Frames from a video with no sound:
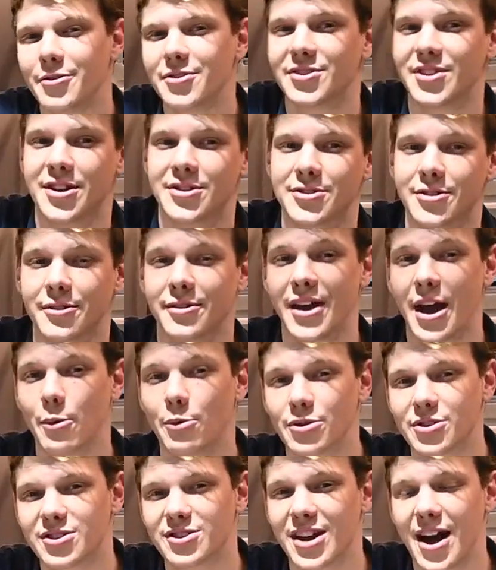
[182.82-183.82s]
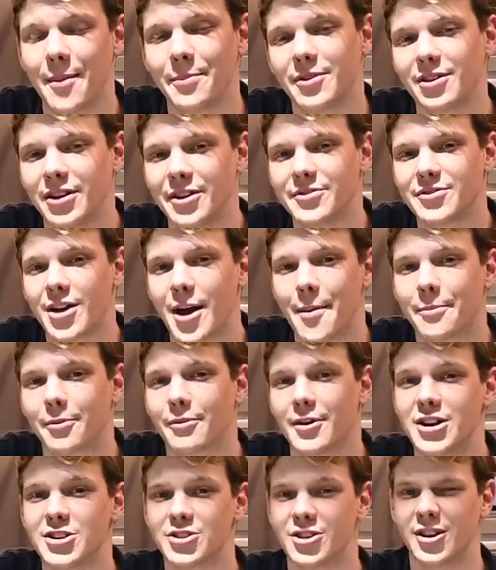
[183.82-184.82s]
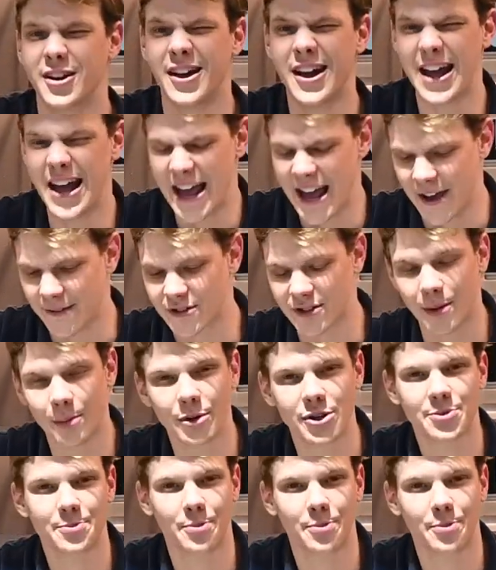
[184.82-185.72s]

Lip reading: sensor that will stop the lift's operation if someone is